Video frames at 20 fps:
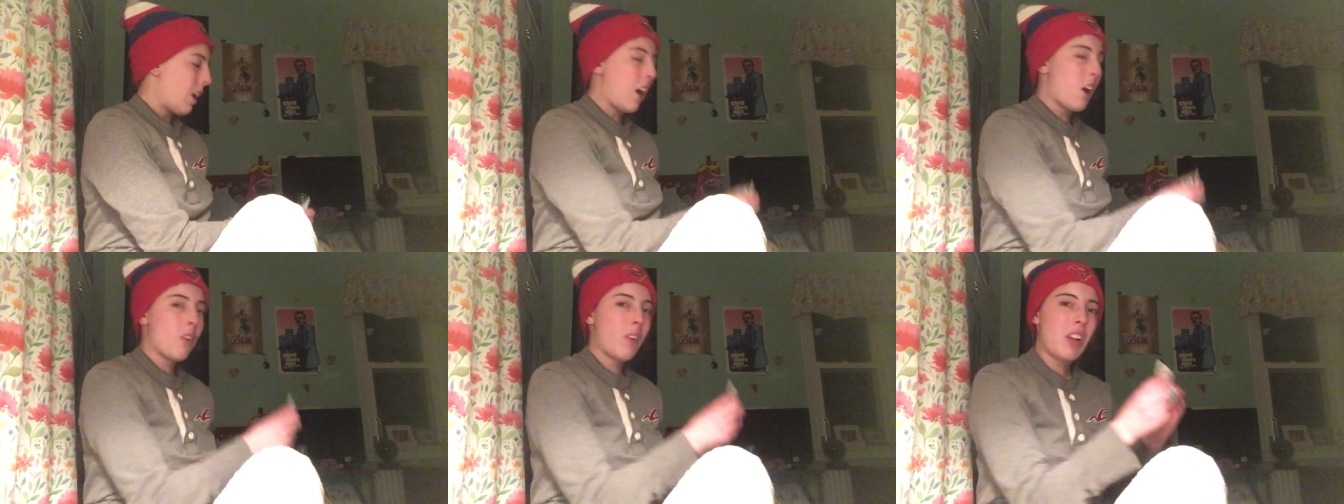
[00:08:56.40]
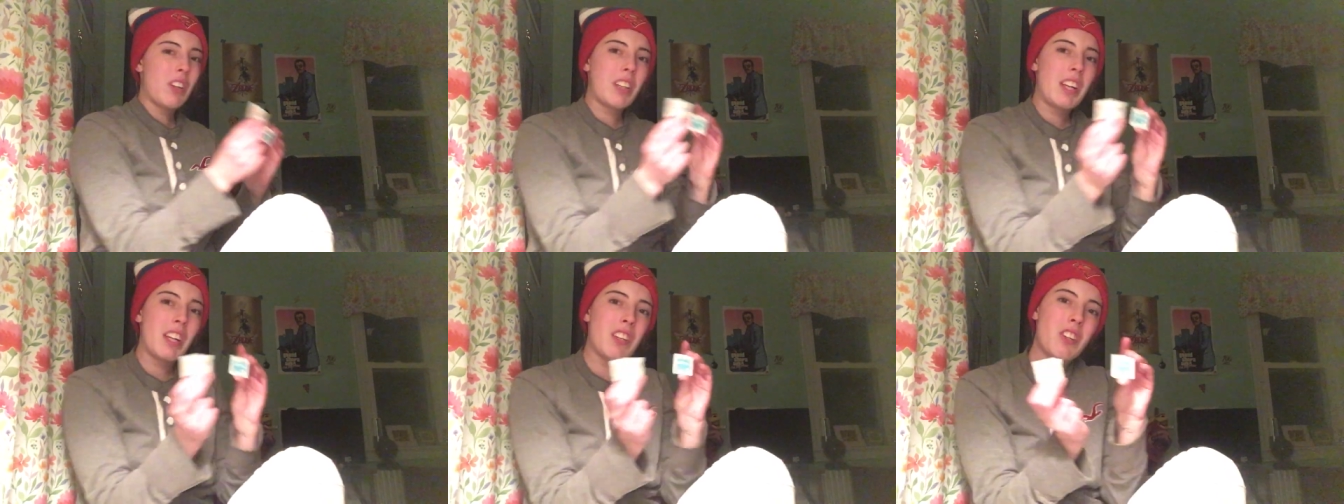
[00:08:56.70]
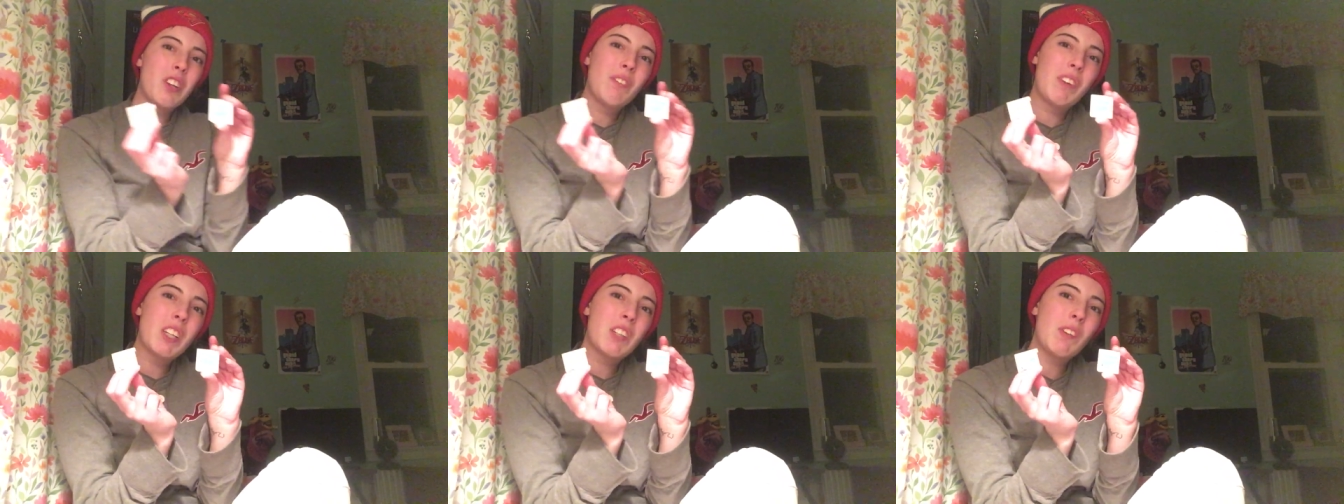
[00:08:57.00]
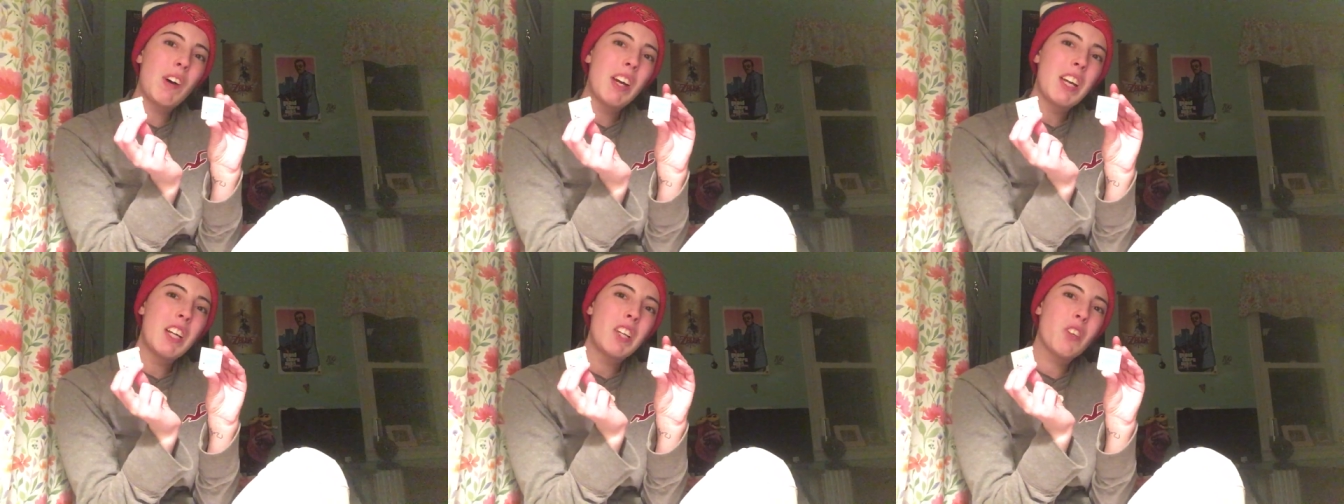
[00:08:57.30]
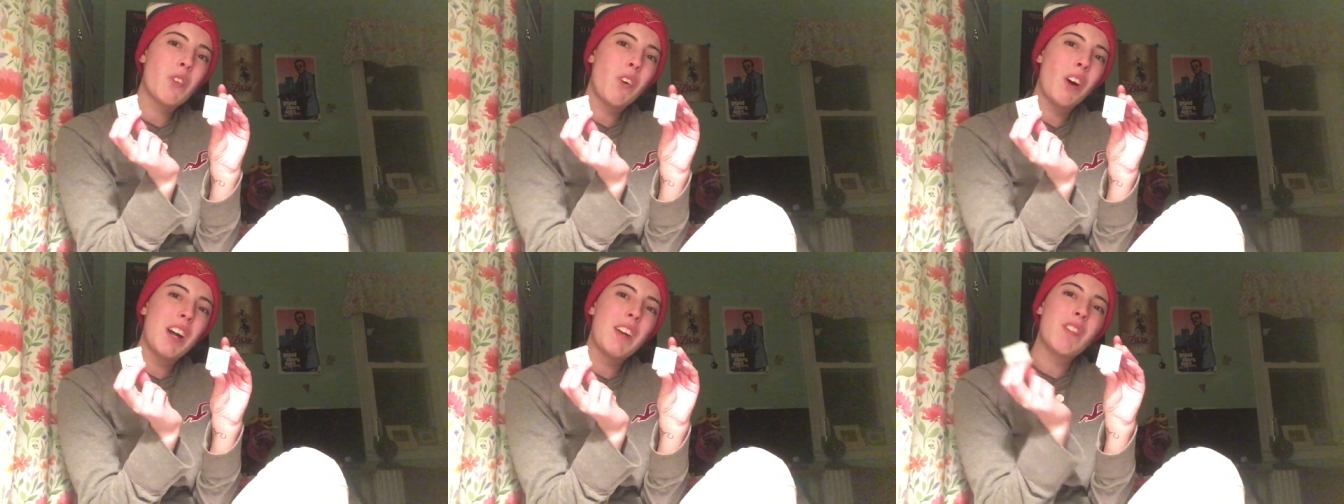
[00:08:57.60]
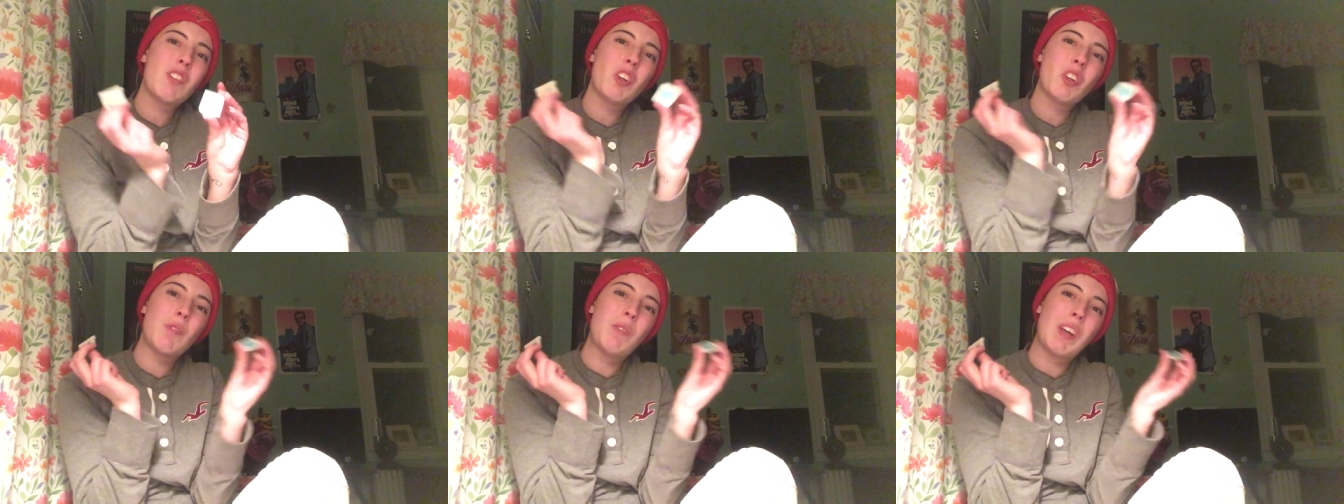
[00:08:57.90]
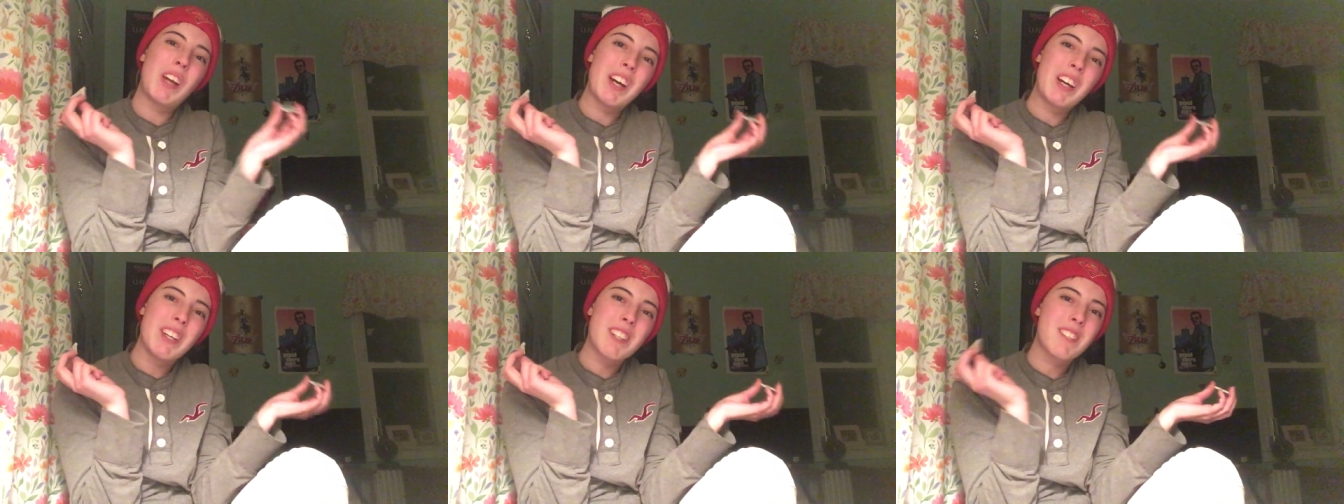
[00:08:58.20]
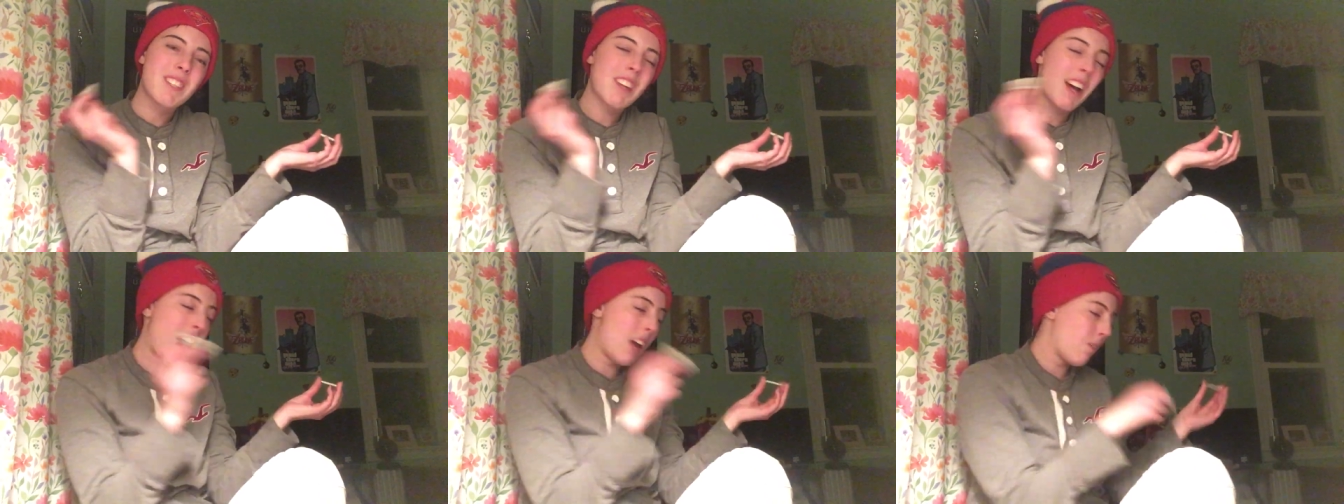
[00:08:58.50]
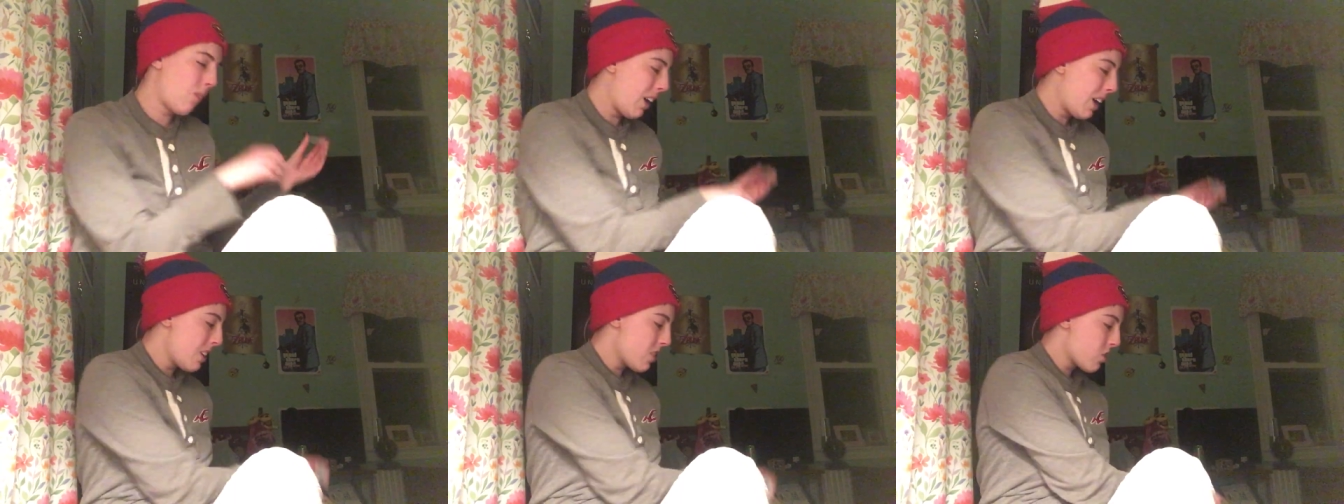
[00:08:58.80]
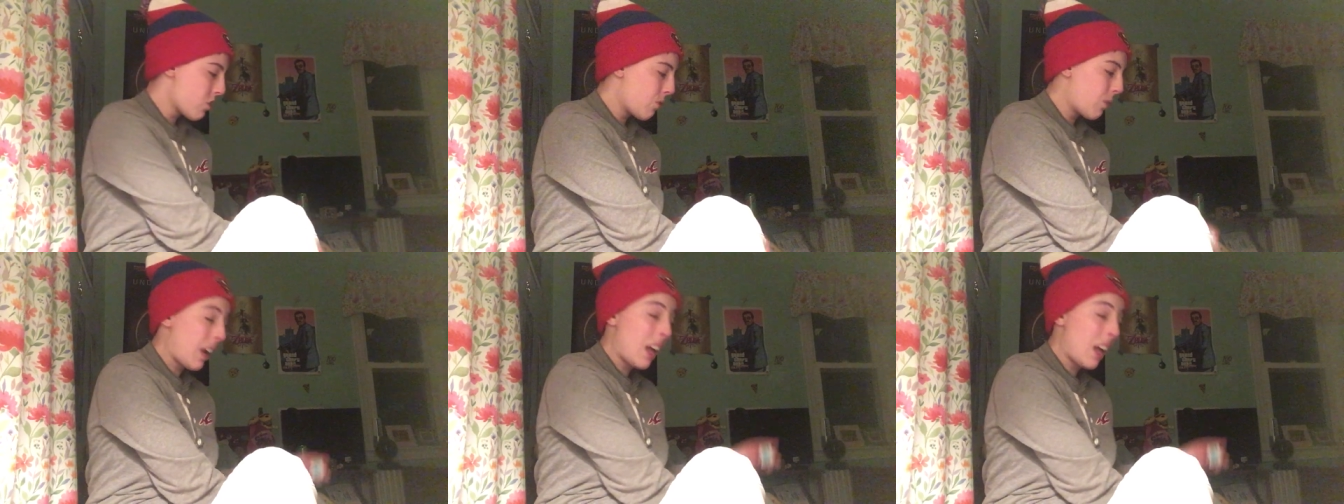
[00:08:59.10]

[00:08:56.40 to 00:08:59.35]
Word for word: I don't want to say too much about each one just because time-wise,